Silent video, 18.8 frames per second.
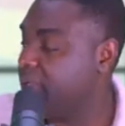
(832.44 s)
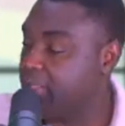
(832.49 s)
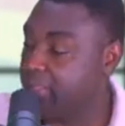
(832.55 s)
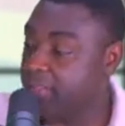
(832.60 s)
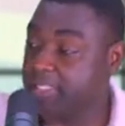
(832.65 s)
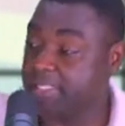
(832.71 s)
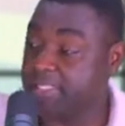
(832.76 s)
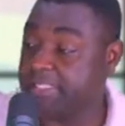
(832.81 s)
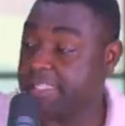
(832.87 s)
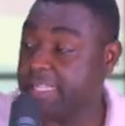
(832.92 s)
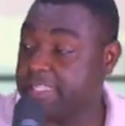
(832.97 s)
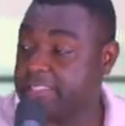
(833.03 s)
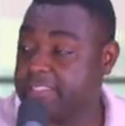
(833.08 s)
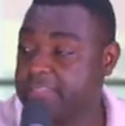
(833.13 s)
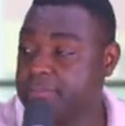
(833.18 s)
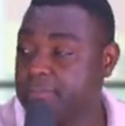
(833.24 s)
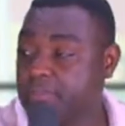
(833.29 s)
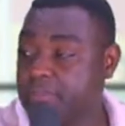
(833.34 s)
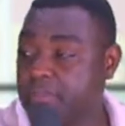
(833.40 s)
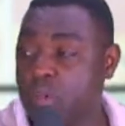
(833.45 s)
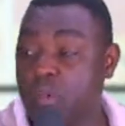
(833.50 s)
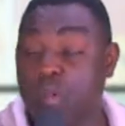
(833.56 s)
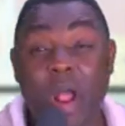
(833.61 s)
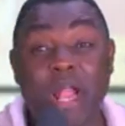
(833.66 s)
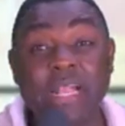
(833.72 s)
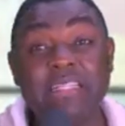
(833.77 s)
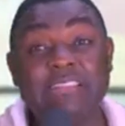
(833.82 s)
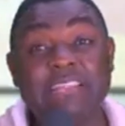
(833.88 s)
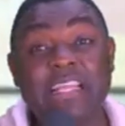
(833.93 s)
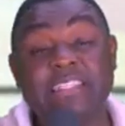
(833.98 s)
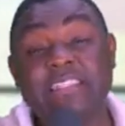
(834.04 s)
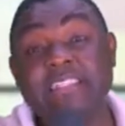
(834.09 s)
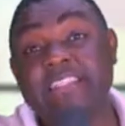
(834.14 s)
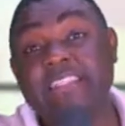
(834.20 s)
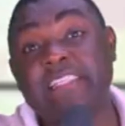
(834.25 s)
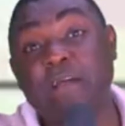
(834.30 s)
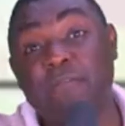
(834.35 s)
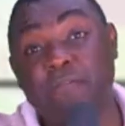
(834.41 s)
This is it.
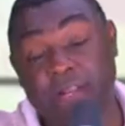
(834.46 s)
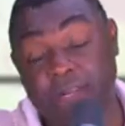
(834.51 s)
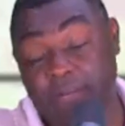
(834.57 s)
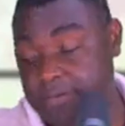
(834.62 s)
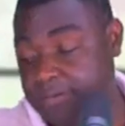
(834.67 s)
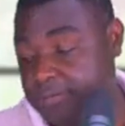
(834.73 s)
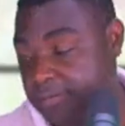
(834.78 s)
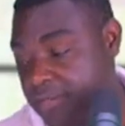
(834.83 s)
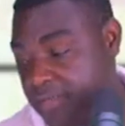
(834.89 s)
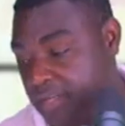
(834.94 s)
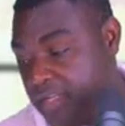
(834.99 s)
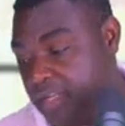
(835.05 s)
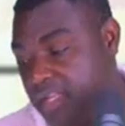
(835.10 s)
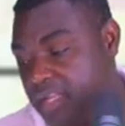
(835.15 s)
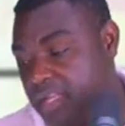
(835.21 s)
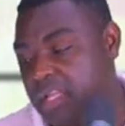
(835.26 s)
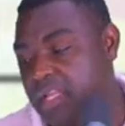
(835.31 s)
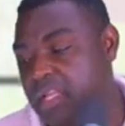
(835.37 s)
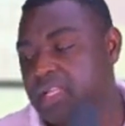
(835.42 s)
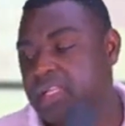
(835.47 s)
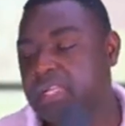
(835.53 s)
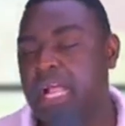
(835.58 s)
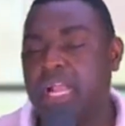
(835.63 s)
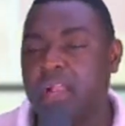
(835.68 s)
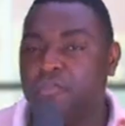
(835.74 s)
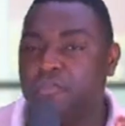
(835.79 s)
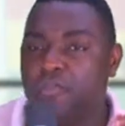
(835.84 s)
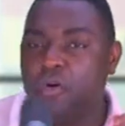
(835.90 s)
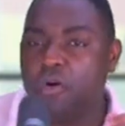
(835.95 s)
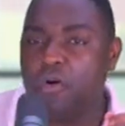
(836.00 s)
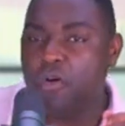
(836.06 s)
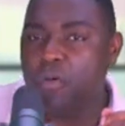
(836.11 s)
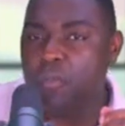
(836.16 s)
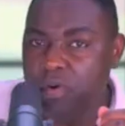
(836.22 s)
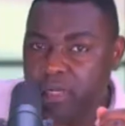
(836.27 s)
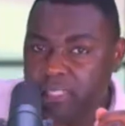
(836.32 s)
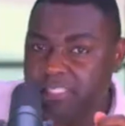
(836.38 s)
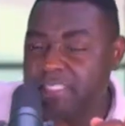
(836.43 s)
137. Ghana for
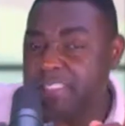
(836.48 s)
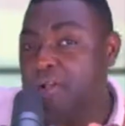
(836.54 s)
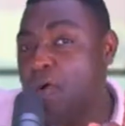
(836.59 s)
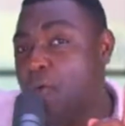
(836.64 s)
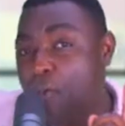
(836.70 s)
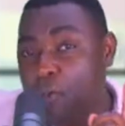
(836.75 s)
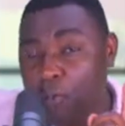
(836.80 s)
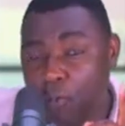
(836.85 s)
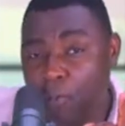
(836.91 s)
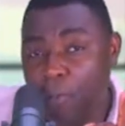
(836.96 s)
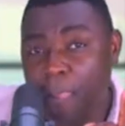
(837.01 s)
Muntio.